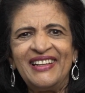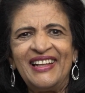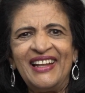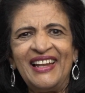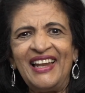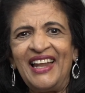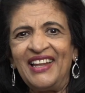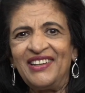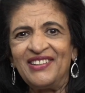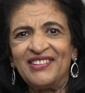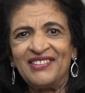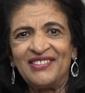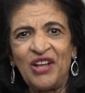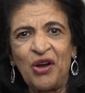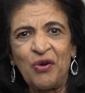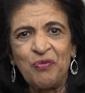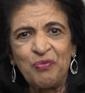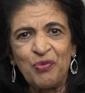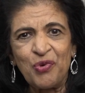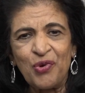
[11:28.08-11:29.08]
Let us
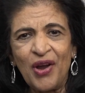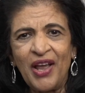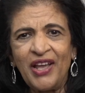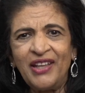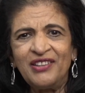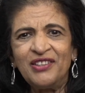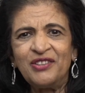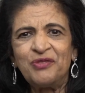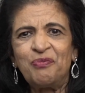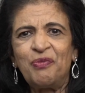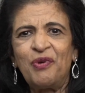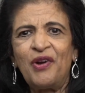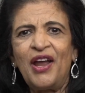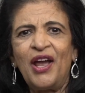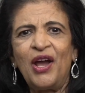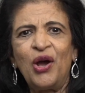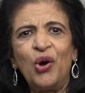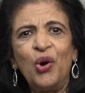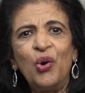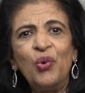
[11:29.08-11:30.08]
now pray this
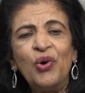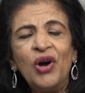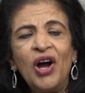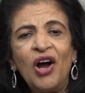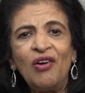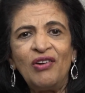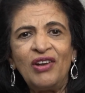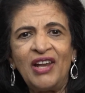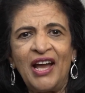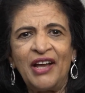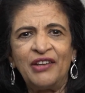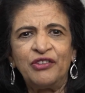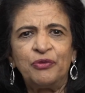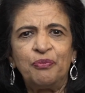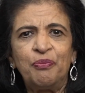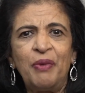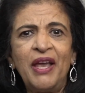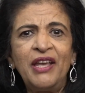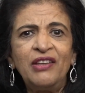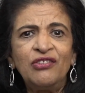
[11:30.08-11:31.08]
prayer over our lives
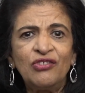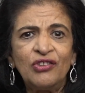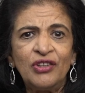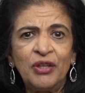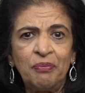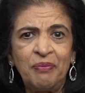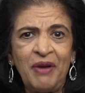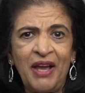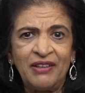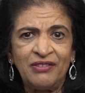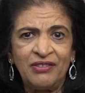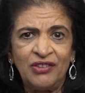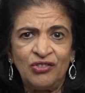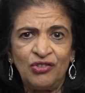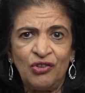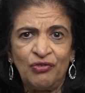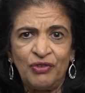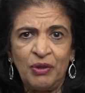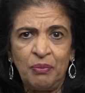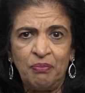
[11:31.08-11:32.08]
based on the passage
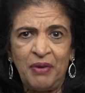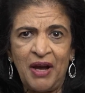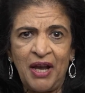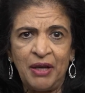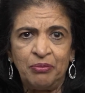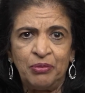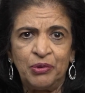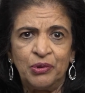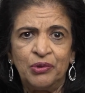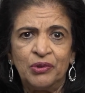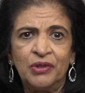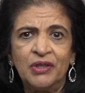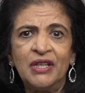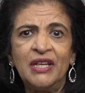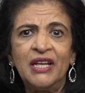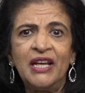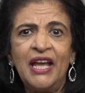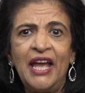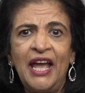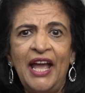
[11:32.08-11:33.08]
of the Bible
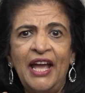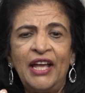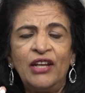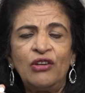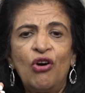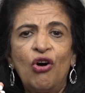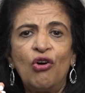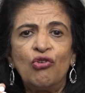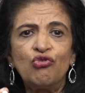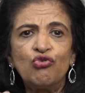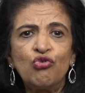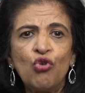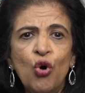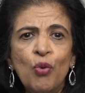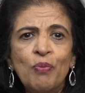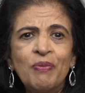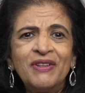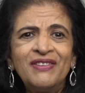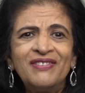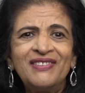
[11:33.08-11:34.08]
and on
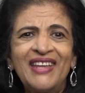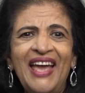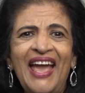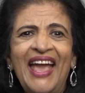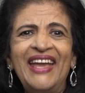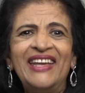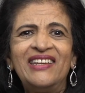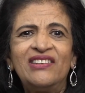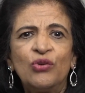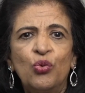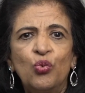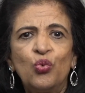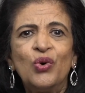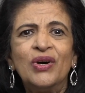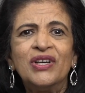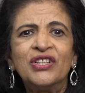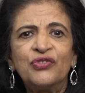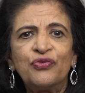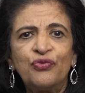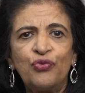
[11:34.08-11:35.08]
Romans 8
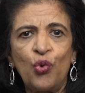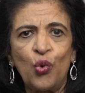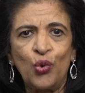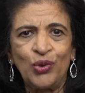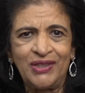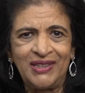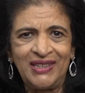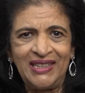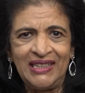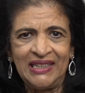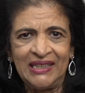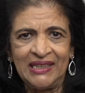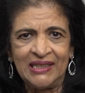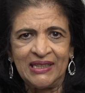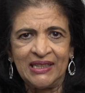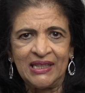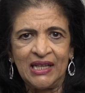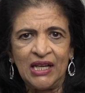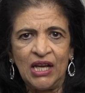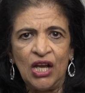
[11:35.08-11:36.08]
verse 14.
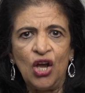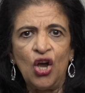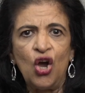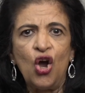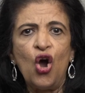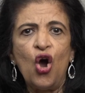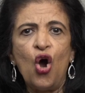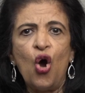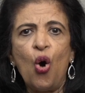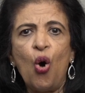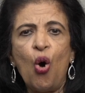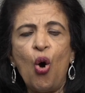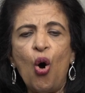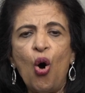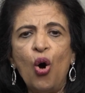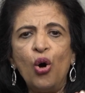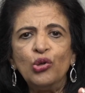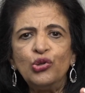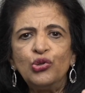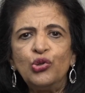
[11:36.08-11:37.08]

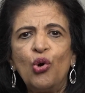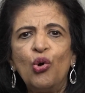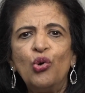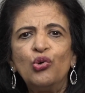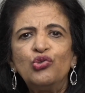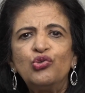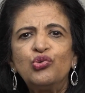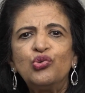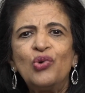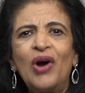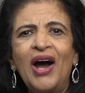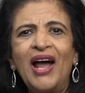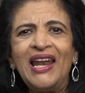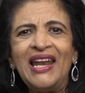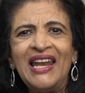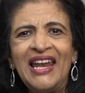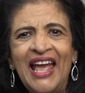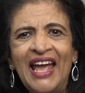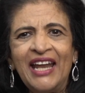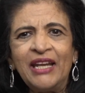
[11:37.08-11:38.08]
All those who are
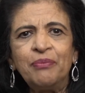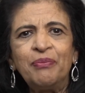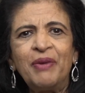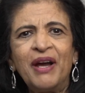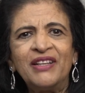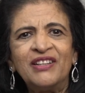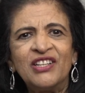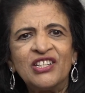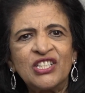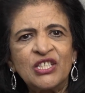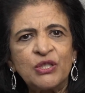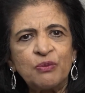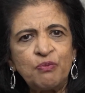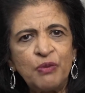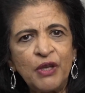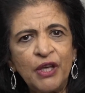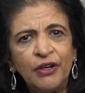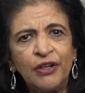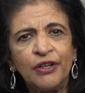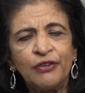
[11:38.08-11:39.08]
led by the
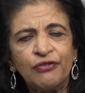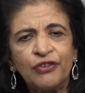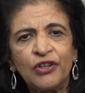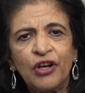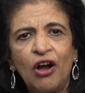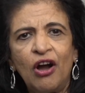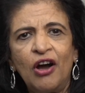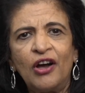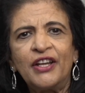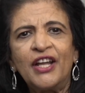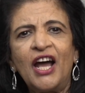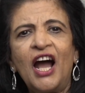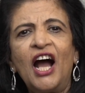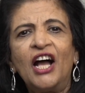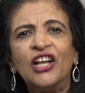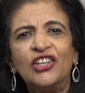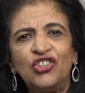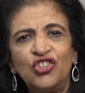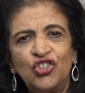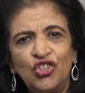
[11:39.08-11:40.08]
Spirit of God are
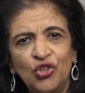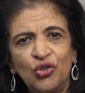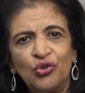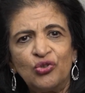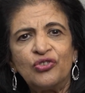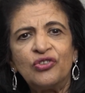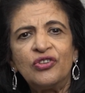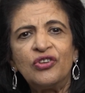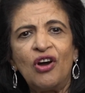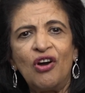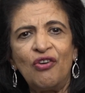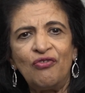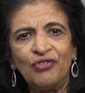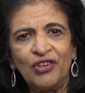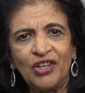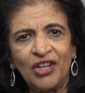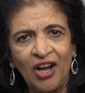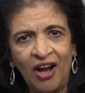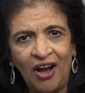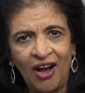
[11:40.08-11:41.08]
children of
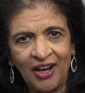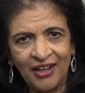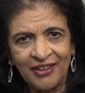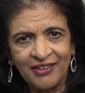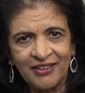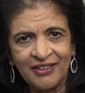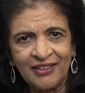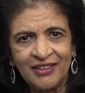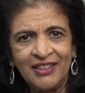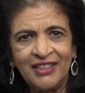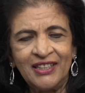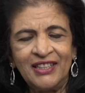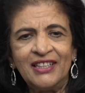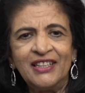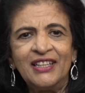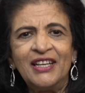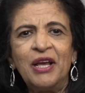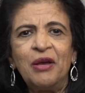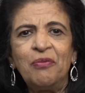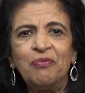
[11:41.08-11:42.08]
God.
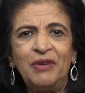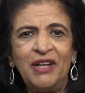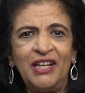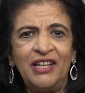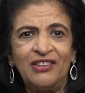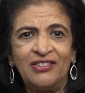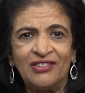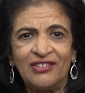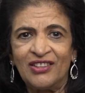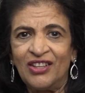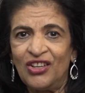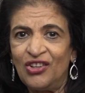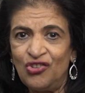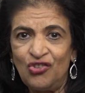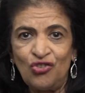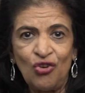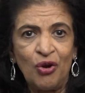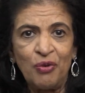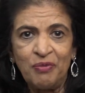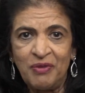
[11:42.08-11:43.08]
Please
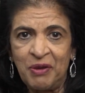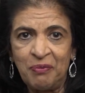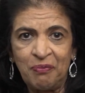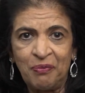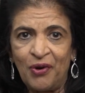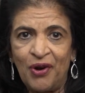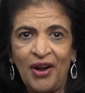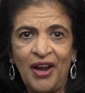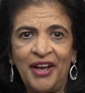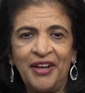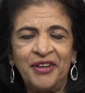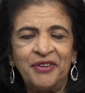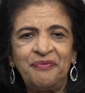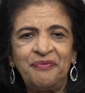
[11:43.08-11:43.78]
join me in prayer.